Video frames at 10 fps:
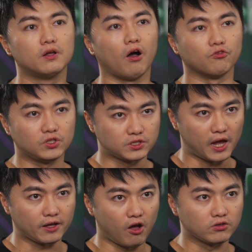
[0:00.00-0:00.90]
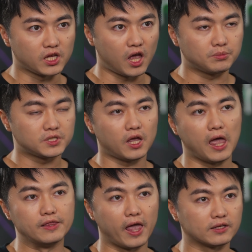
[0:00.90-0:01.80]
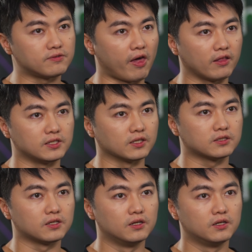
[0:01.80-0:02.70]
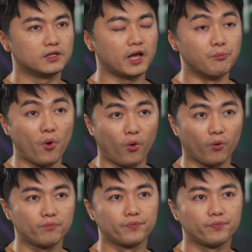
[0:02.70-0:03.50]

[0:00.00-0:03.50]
on design concepts and aesthetics and more.